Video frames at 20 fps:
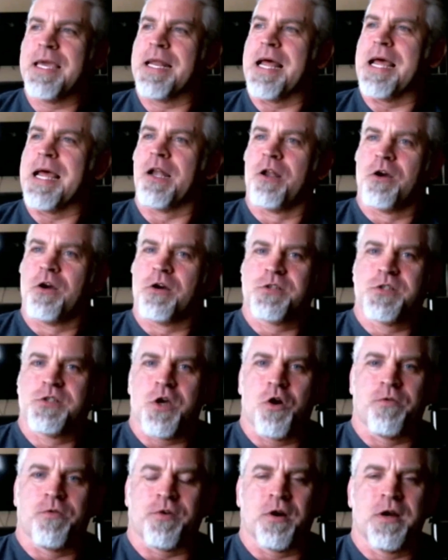and I
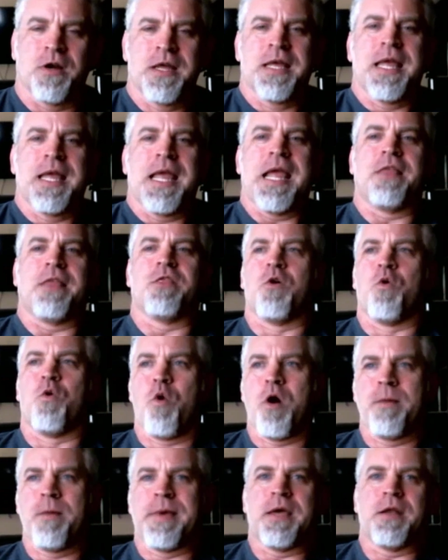looked over and the
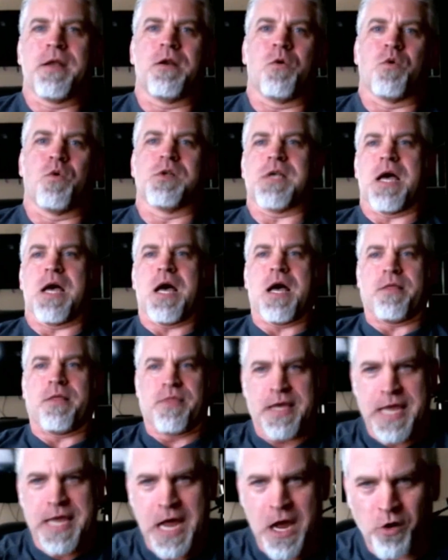woman was
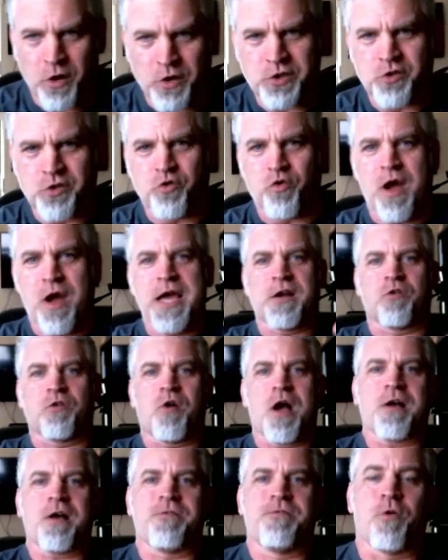on the couch trying
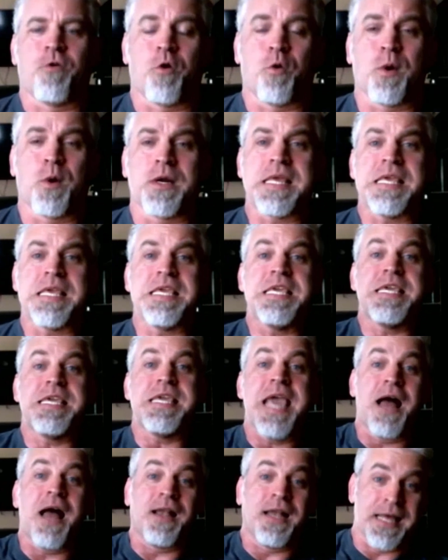to rock forward
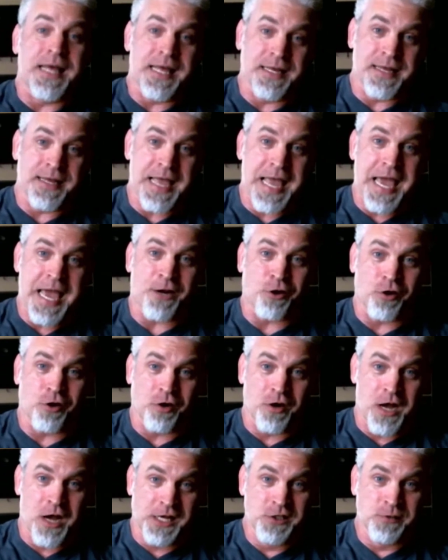yelling at
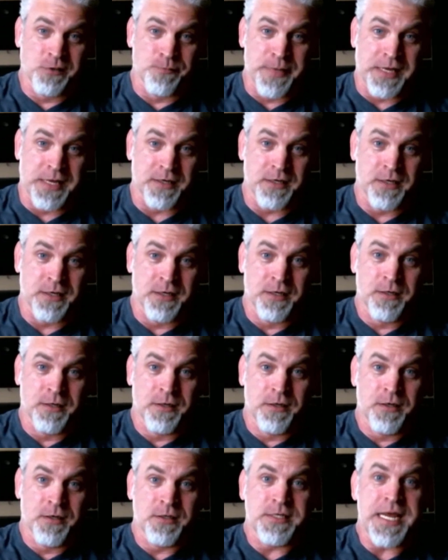her husband
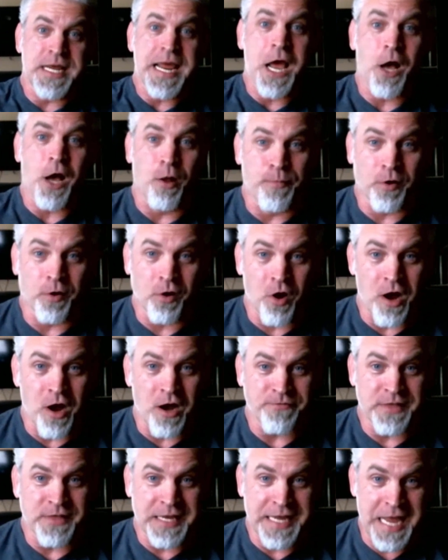to help her
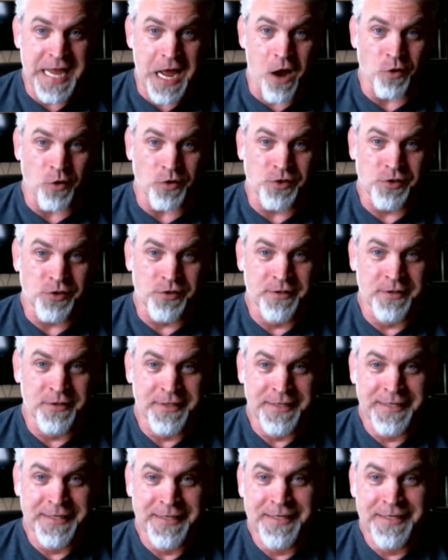off the couch.